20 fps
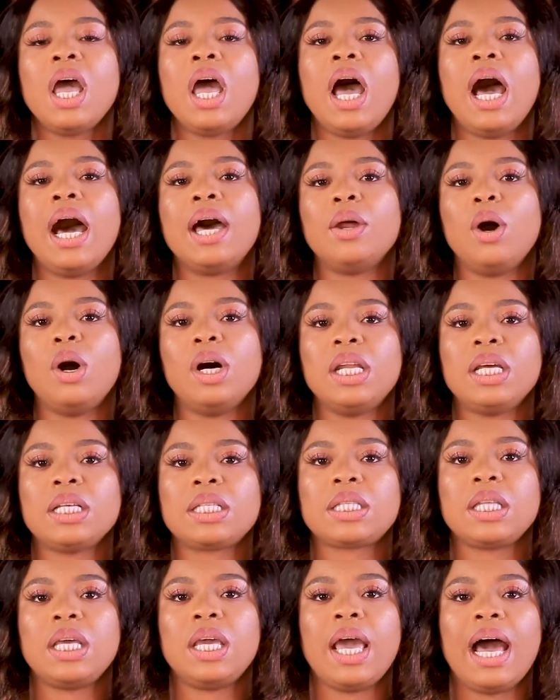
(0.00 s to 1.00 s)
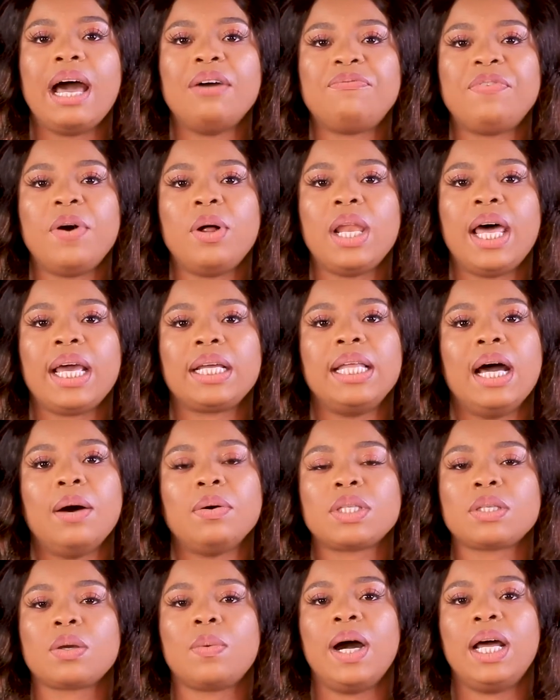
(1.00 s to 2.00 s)
And honestly, I felt like that
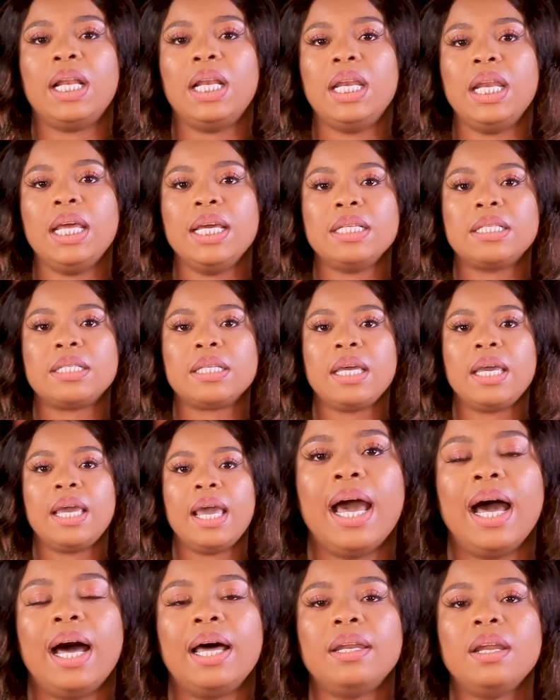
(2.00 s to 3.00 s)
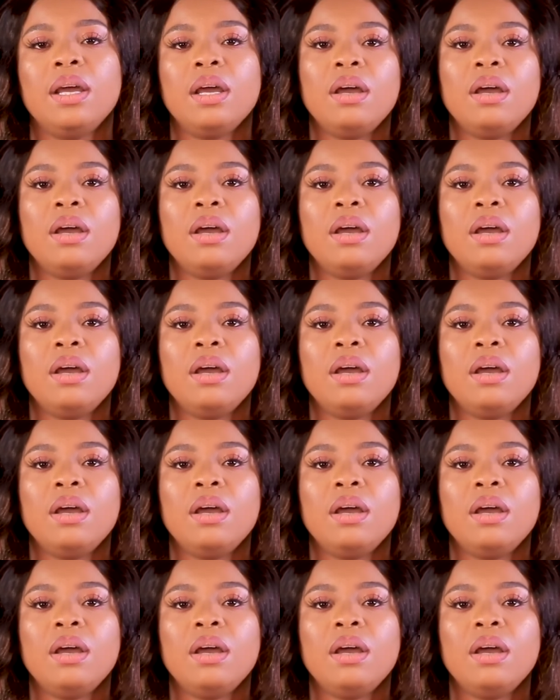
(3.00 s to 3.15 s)
was quite lazy and